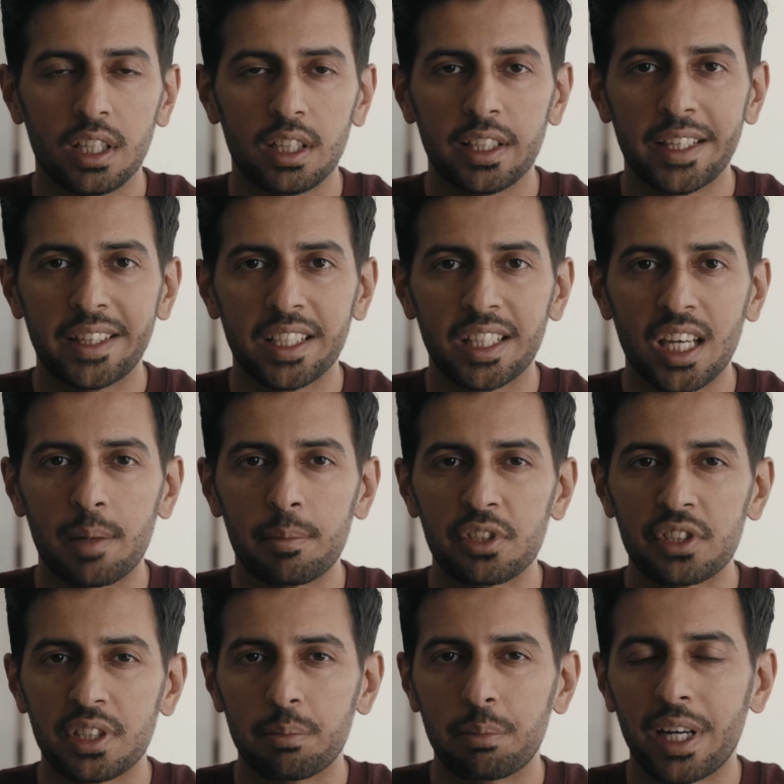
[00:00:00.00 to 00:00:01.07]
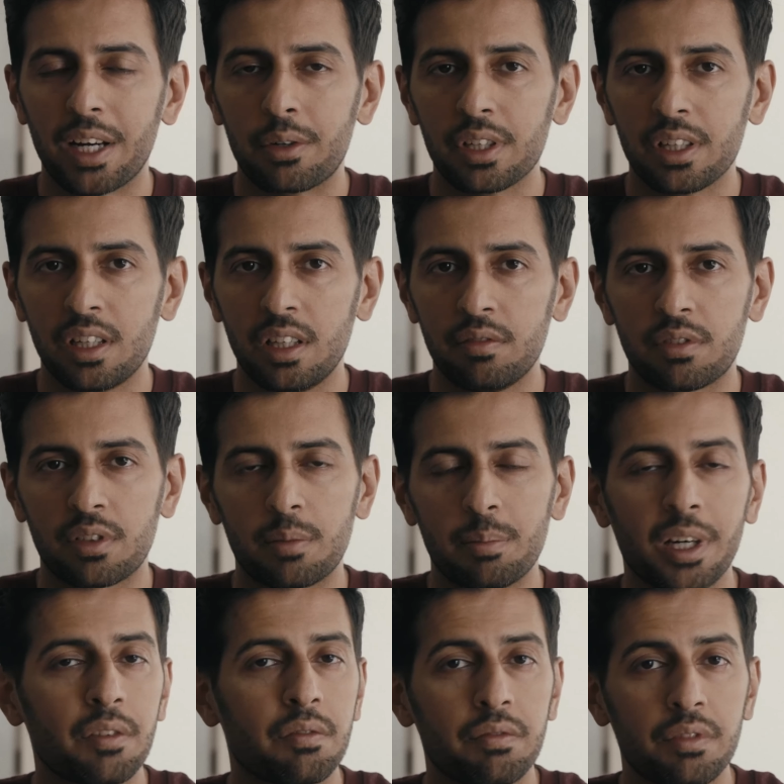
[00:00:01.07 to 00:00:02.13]
Let the camera sit powered on for
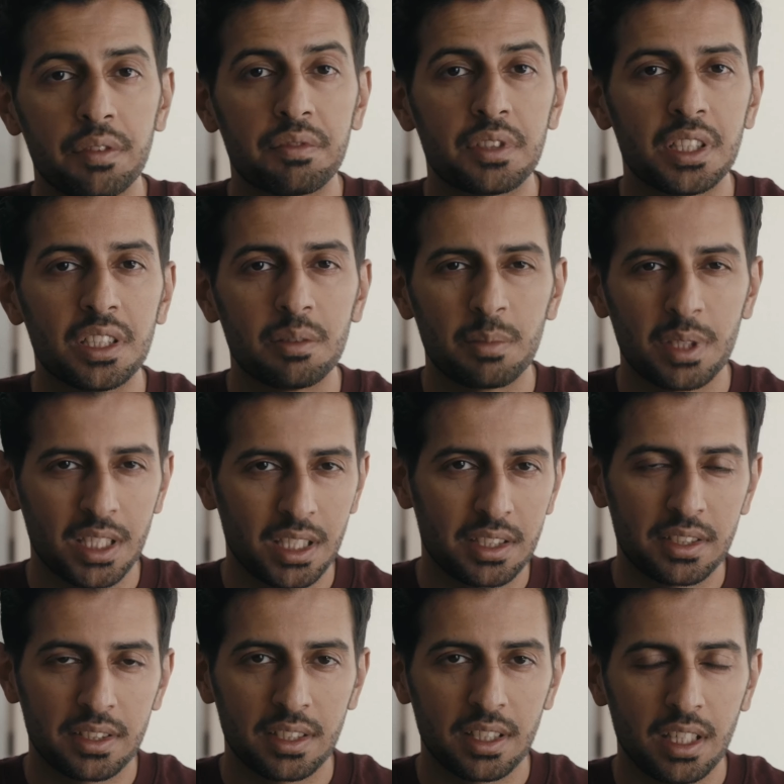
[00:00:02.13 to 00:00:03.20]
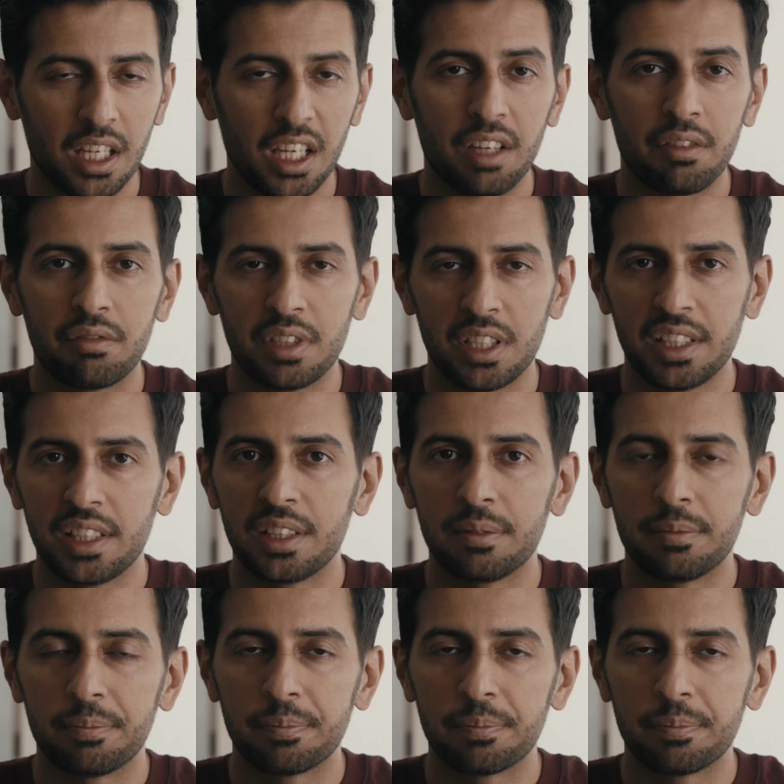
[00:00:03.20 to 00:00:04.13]
about 15 minutes if needed.